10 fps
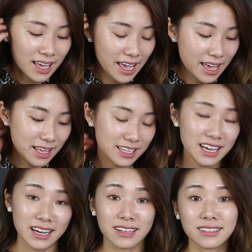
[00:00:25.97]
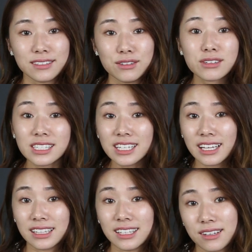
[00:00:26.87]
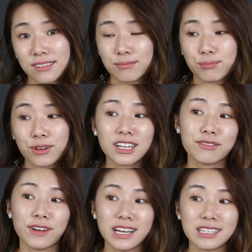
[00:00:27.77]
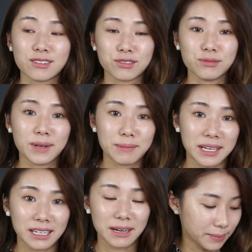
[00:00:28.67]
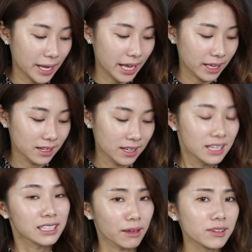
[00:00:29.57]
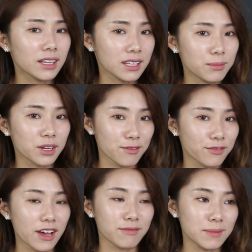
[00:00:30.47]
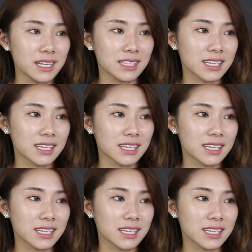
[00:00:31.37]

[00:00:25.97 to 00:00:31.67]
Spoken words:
And yeah, usually I take pretty fast to do my makeup, but definitely more than 5 minutes.